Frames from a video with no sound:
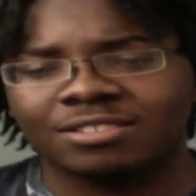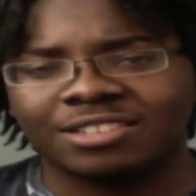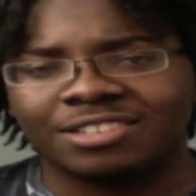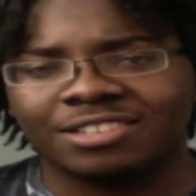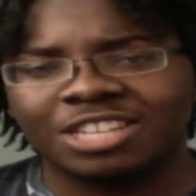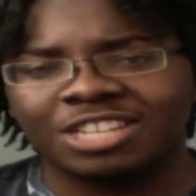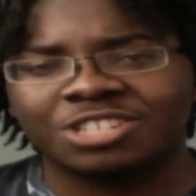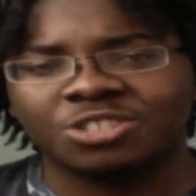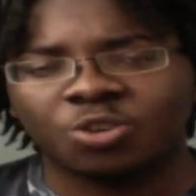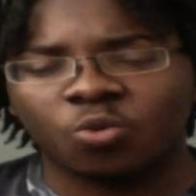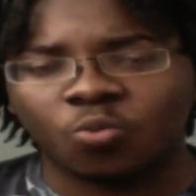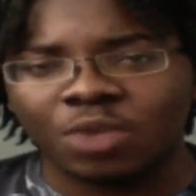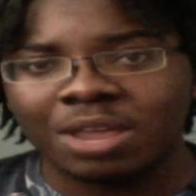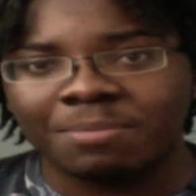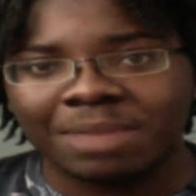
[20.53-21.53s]
the digital
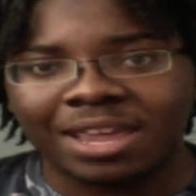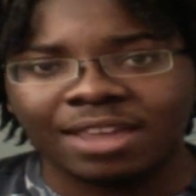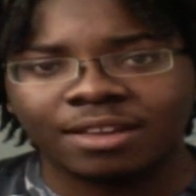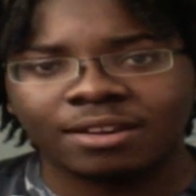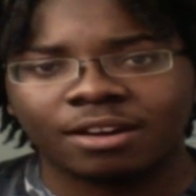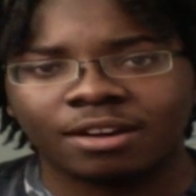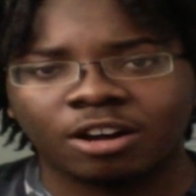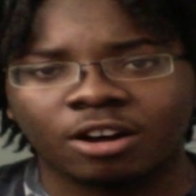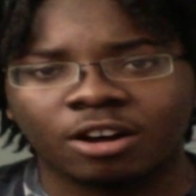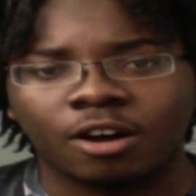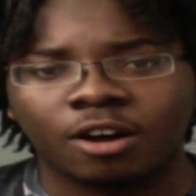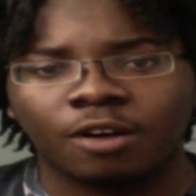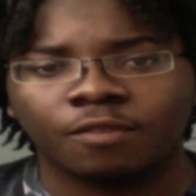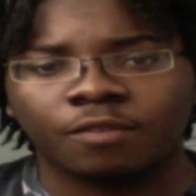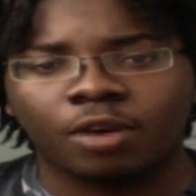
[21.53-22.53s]
remake
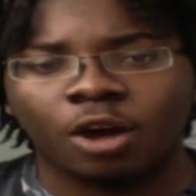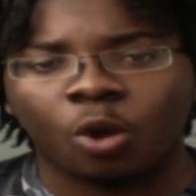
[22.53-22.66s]
of